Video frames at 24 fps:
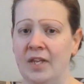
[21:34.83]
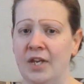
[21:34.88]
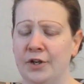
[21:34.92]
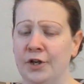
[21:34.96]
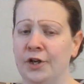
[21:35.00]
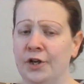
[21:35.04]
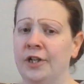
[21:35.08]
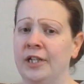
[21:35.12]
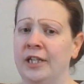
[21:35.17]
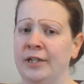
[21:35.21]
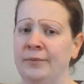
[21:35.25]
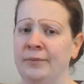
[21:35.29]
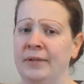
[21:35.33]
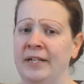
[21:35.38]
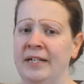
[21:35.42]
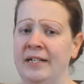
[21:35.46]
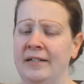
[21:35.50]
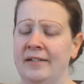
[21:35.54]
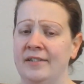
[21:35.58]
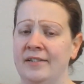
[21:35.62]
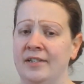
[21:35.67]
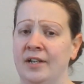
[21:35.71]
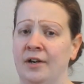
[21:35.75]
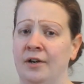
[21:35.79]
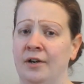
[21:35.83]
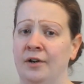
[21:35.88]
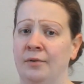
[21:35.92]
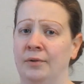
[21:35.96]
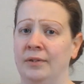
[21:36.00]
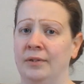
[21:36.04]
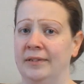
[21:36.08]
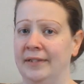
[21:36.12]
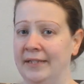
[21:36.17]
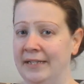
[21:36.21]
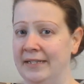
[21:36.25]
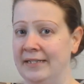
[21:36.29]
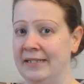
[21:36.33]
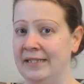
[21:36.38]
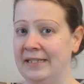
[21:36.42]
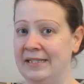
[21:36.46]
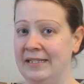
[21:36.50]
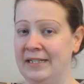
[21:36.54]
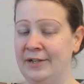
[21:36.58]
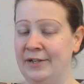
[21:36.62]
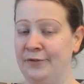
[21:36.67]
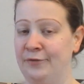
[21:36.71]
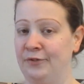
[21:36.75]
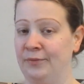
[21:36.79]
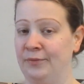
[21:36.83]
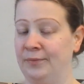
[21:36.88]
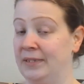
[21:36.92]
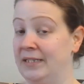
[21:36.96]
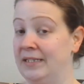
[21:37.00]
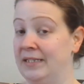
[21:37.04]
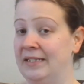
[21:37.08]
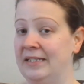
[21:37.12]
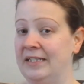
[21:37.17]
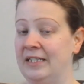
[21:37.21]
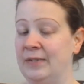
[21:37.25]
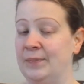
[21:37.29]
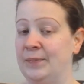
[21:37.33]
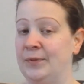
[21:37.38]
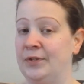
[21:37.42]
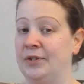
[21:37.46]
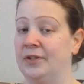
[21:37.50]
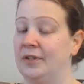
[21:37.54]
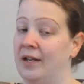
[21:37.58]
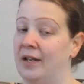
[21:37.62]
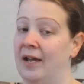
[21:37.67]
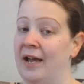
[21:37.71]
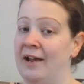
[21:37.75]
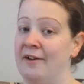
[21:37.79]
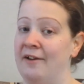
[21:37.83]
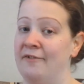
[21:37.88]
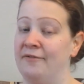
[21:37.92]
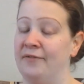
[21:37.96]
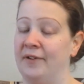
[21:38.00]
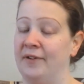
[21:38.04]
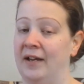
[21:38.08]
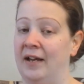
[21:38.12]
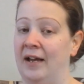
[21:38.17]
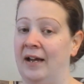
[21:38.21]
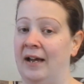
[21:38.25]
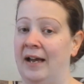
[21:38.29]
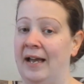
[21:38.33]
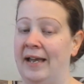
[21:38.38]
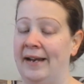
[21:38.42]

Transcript: currently reading. So Lindsay from Lindsay's Book Life uh,